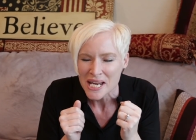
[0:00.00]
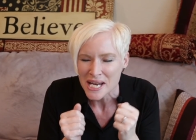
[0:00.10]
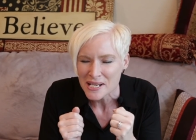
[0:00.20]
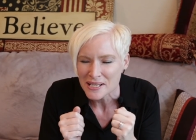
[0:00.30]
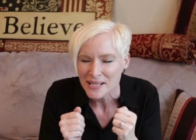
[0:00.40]

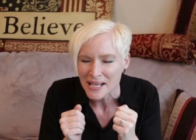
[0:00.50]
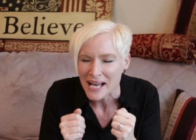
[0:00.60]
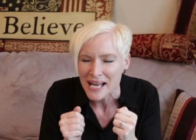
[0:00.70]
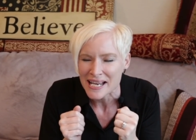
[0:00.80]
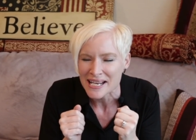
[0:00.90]

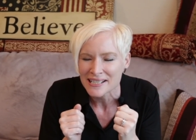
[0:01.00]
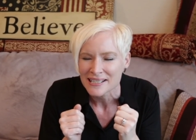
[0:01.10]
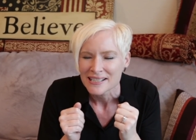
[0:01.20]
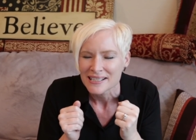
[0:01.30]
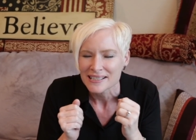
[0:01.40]
inside
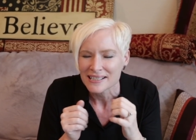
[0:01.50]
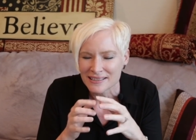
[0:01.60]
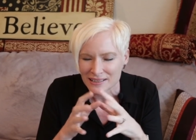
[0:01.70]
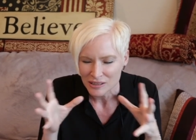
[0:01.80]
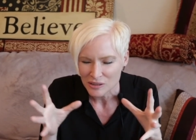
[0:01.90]

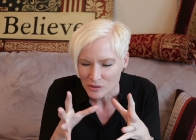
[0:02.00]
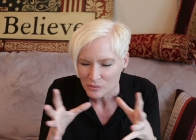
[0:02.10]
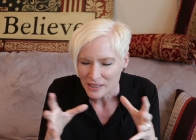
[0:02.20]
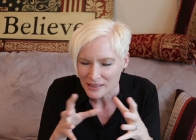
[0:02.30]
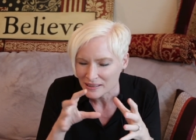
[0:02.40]
this
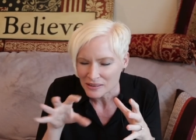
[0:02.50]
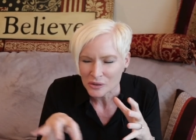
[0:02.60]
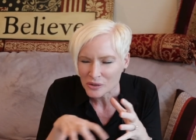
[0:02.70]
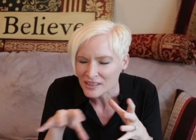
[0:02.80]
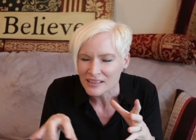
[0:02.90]
human
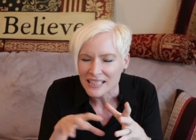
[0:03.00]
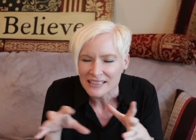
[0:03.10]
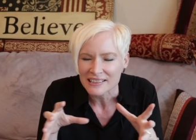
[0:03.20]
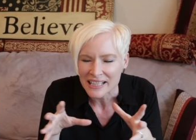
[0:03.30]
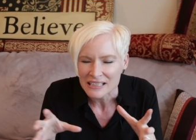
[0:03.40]

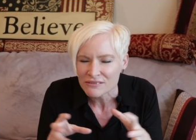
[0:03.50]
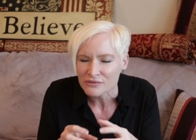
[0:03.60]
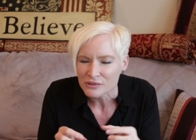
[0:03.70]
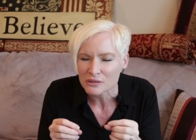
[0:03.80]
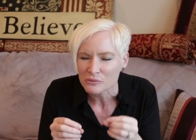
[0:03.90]
earthly
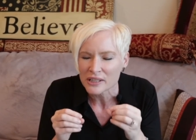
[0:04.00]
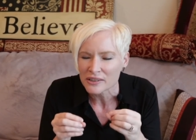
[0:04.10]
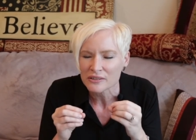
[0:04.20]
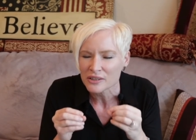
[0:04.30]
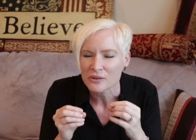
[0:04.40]
life or
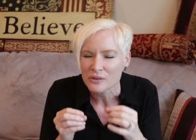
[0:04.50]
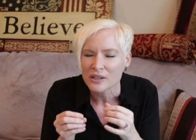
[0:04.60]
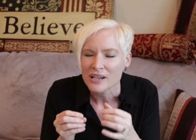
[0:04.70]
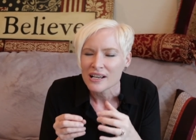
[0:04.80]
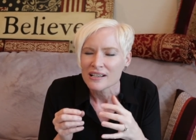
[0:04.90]
whether you're